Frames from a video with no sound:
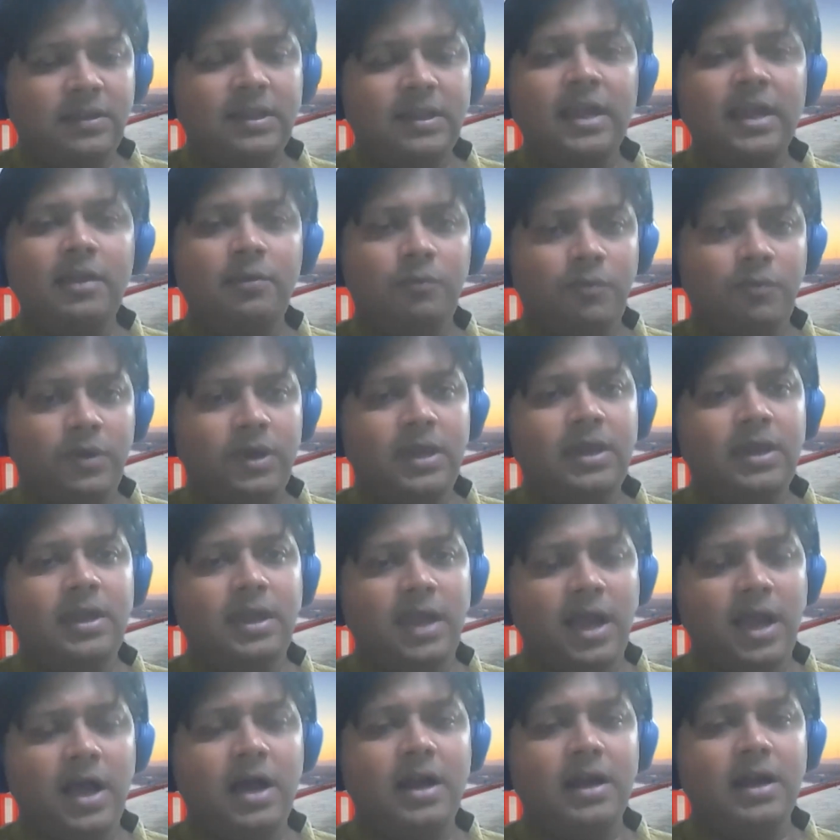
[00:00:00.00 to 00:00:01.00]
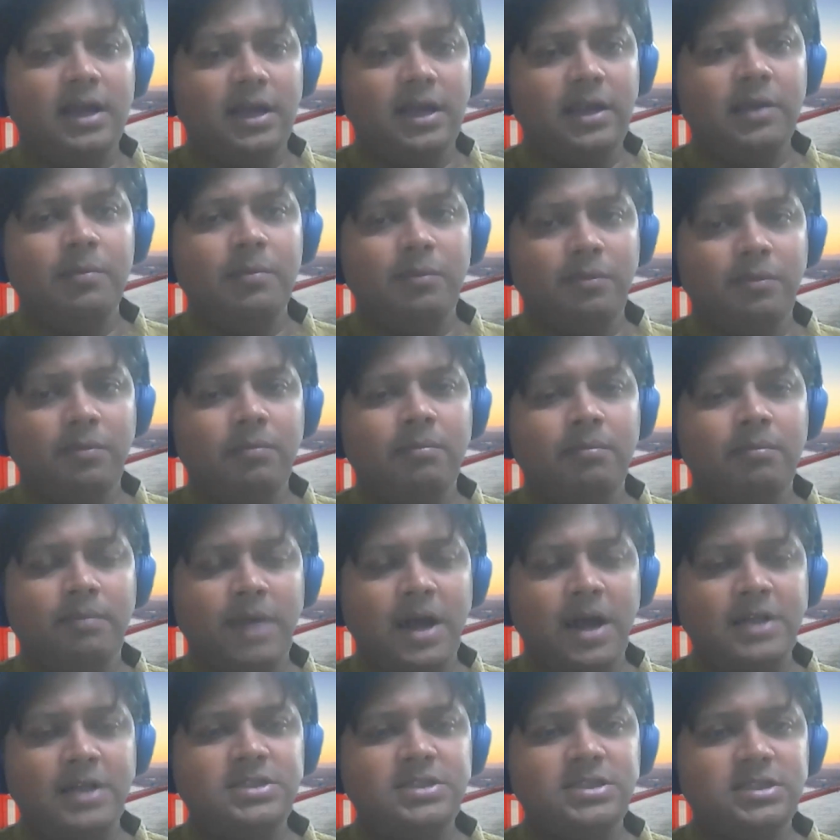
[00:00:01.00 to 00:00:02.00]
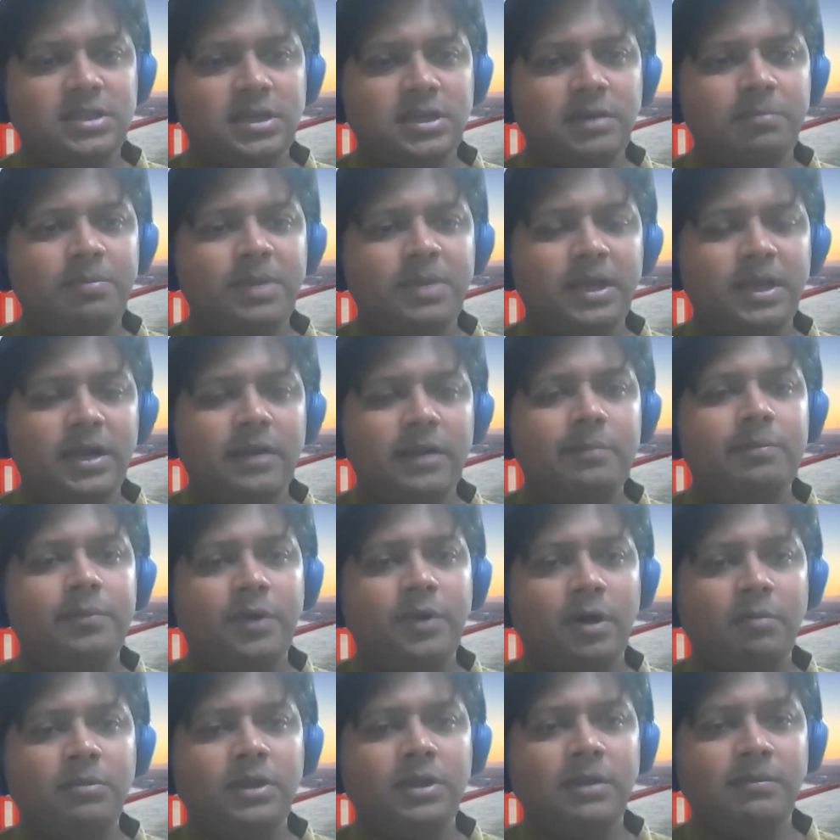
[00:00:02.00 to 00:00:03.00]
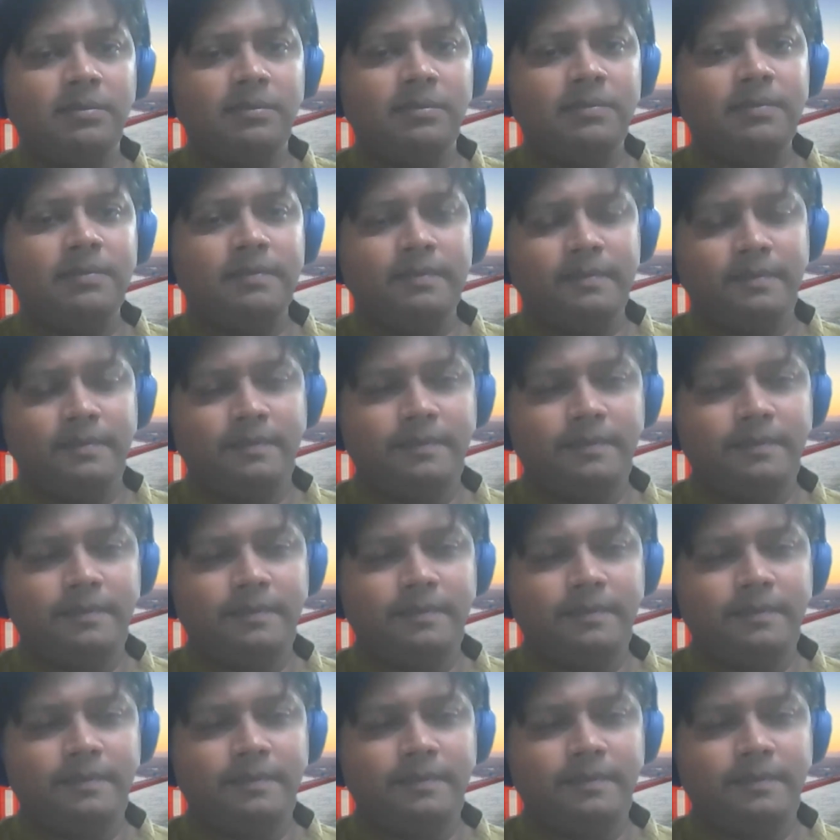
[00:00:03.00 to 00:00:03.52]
then we are in a much bigger problem.